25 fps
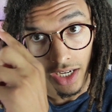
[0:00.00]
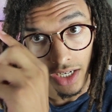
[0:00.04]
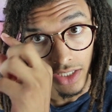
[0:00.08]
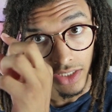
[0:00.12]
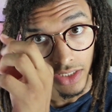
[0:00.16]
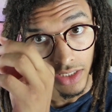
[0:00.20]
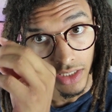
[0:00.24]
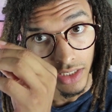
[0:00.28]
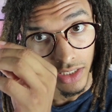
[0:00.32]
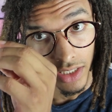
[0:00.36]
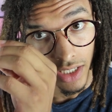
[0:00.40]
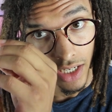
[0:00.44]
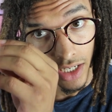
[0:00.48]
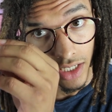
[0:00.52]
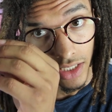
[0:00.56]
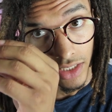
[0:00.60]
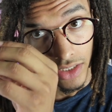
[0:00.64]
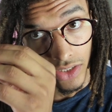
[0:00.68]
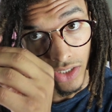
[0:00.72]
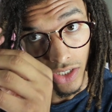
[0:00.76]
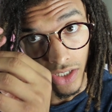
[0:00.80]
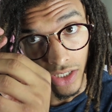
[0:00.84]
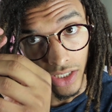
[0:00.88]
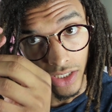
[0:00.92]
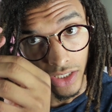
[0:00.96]
actually
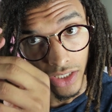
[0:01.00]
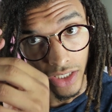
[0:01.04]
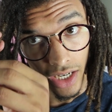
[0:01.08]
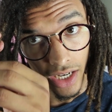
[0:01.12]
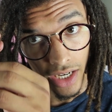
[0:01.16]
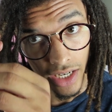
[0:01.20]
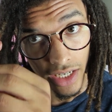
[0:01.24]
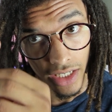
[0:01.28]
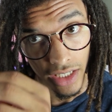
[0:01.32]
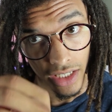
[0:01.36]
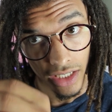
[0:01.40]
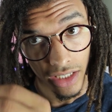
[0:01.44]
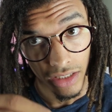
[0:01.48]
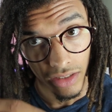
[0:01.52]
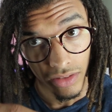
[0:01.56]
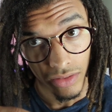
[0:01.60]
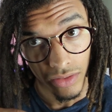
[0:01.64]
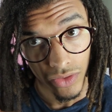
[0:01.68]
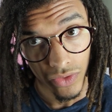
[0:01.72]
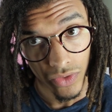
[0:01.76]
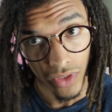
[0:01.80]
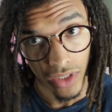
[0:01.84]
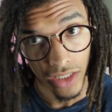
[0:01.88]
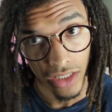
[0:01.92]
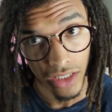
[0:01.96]
started dyeing it. It
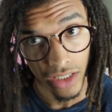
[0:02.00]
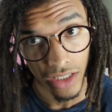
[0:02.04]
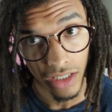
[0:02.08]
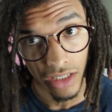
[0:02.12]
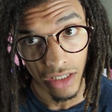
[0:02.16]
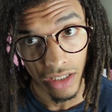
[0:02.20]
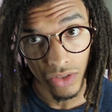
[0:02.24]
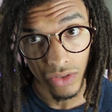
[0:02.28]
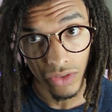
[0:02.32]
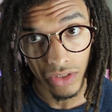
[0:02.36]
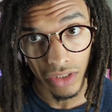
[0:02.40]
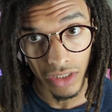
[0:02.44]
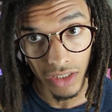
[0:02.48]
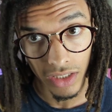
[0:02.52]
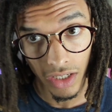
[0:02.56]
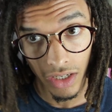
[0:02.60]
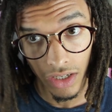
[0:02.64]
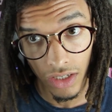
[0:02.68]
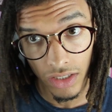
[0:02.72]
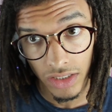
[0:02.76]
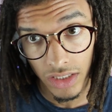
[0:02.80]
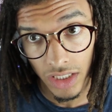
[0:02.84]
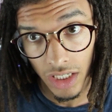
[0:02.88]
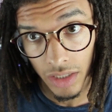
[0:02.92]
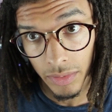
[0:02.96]
was right there. That was a
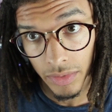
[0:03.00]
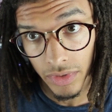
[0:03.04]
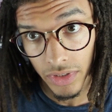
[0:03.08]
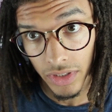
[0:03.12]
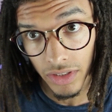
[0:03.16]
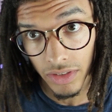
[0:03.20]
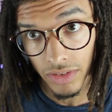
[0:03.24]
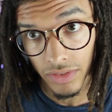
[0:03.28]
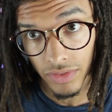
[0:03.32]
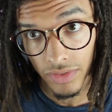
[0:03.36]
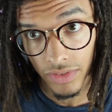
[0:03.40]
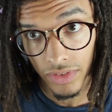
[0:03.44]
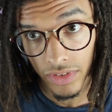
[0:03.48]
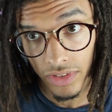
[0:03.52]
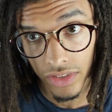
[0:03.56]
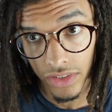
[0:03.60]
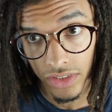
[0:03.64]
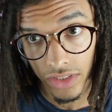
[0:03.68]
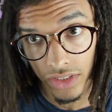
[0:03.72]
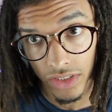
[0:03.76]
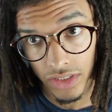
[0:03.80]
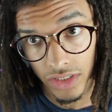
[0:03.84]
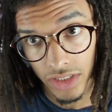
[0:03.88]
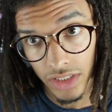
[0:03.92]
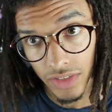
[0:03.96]
long time ago, as you
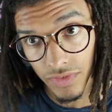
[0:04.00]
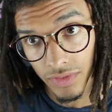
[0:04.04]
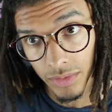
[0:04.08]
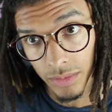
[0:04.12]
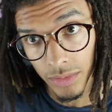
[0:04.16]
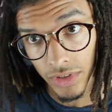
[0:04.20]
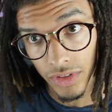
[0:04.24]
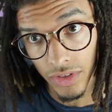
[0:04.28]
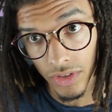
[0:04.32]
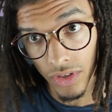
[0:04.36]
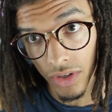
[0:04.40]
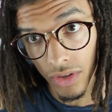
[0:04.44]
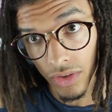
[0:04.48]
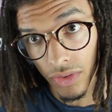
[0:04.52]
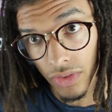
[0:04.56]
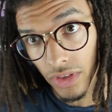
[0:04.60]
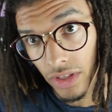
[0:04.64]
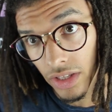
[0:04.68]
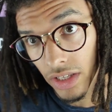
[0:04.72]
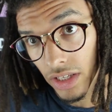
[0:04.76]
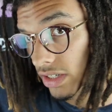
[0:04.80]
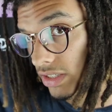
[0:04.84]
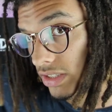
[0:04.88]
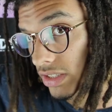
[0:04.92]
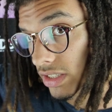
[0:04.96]
can see from the growth.
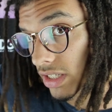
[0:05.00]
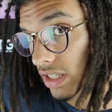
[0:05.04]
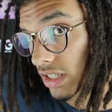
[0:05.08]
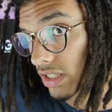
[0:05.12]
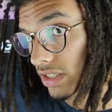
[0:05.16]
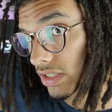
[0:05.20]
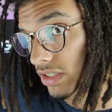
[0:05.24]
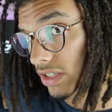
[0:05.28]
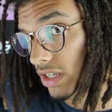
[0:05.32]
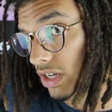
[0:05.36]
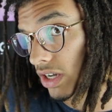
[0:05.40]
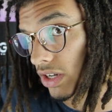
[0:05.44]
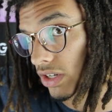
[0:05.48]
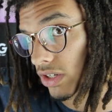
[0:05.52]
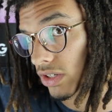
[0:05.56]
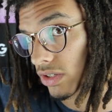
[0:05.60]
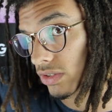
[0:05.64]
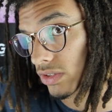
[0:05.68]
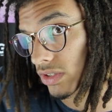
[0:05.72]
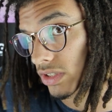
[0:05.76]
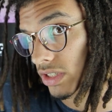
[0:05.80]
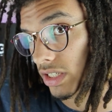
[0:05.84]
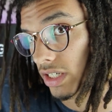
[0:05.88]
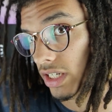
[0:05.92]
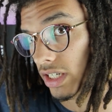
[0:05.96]
You can see how these
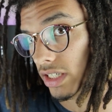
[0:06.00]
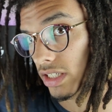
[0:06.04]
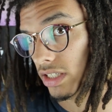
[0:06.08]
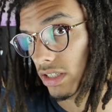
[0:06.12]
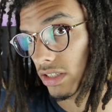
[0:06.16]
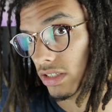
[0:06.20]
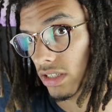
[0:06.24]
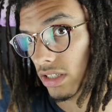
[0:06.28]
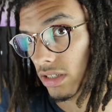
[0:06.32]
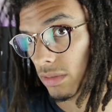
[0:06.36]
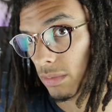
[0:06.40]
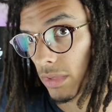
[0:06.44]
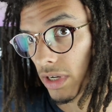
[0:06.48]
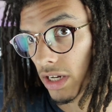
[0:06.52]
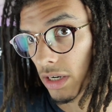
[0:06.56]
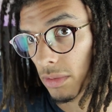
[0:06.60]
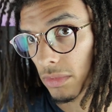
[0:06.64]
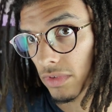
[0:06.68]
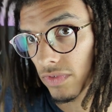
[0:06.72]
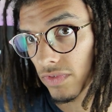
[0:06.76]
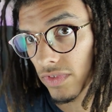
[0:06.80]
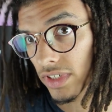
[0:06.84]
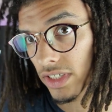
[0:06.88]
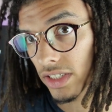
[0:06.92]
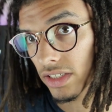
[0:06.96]
Congos connect into the bottom
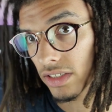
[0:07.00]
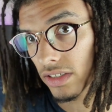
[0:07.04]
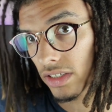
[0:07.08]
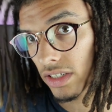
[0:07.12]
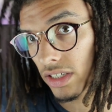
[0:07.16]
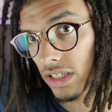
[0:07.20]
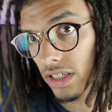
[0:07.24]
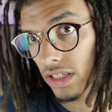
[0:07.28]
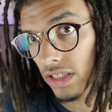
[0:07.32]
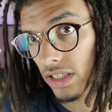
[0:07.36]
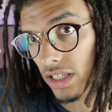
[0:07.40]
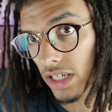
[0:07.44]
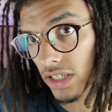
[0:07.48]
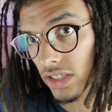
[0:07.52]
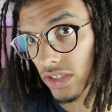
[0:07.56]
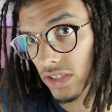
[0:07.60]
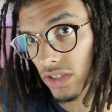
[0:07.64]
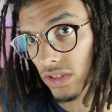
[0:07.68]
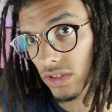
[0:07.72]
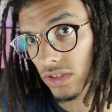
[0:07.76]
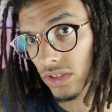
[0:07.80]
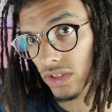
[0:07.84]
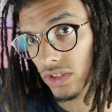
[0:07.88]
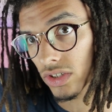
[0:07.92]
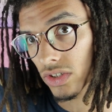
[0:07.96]
of it. That just
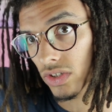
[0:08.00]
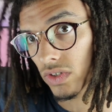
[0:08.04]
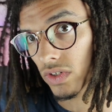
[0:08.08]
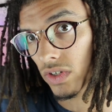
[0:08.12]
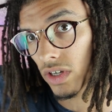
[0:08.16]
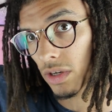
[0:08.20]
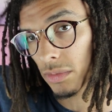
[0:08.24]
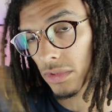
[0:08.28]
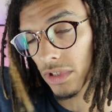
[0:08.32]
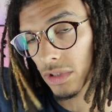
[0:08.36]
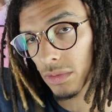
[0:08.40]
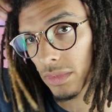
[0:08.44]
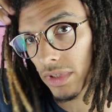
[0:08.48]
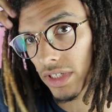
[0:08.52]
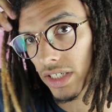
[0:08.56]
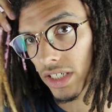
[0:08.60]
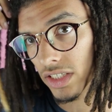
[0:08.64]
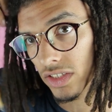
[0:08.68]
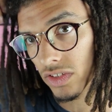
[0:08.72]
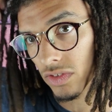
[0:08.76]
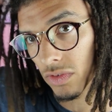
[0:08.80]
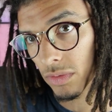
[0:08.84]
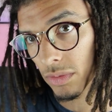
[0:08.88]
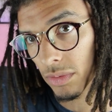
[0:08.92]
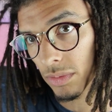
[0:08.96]
goes to show how much
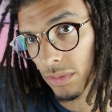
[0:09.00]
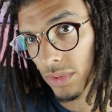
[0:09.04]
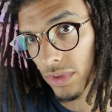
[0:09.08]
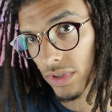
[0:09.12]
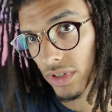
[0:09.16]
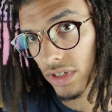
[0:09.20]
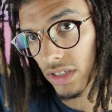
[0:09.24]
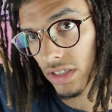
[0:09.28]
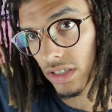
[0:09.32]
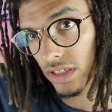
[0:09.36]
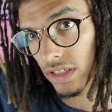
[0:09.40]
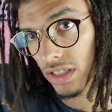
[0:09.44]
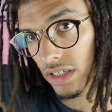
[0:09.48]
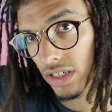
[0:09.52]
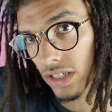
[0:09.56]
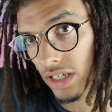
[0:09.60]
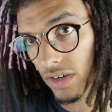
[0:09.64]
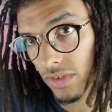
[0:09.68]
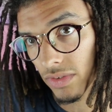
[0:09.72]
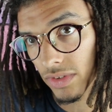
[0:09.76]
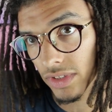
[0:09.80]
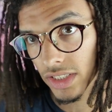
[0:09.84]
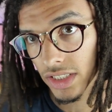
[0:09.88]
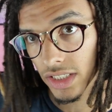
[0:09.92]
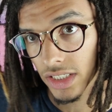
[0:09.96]
maintenance I've been putting in. Not
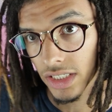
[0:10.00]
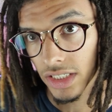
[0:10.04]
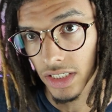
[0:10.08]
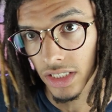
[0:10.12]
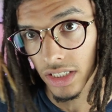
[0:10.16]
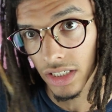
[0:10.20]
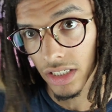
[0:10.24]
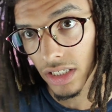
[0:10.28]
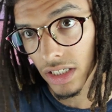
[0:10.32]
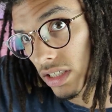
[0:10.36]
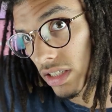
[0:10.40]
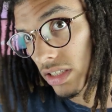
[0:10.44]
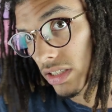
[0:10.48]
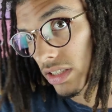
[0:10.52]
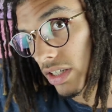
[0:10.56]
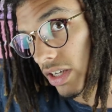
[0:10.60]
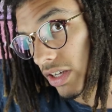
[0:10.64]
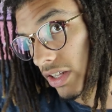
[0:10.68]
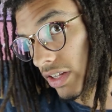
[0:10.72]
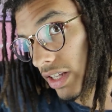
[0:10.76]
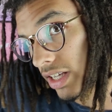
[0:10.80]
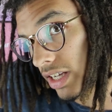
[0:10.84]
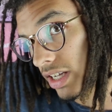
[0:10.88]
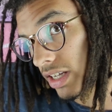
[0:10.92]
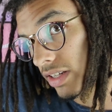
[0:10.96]
really any. See how
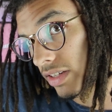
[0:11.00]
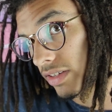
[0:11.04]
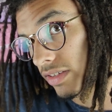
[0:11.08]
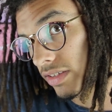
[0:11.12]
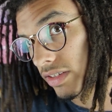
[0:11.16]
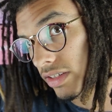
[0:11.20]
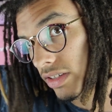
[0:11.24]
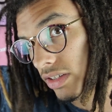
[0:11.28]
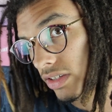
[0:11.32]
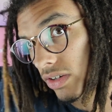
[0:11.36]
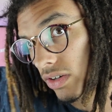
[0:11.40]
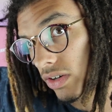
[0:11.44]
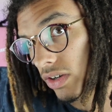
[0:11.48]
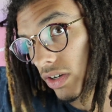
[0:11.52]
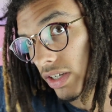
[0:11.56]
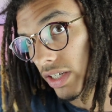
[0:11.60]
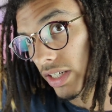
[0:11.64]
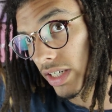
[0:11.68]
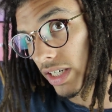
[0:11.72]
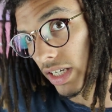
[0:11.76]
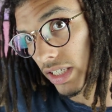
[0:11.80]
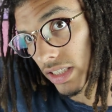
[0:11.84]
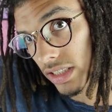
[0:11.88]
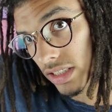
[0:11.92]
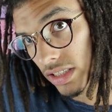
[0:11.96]
that? They're all
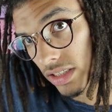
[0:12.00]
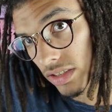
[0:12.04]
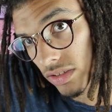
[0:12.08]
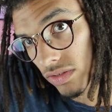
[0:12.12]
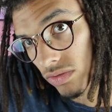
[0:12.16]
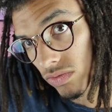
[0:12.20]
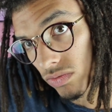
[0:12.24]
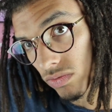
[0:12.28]
connected.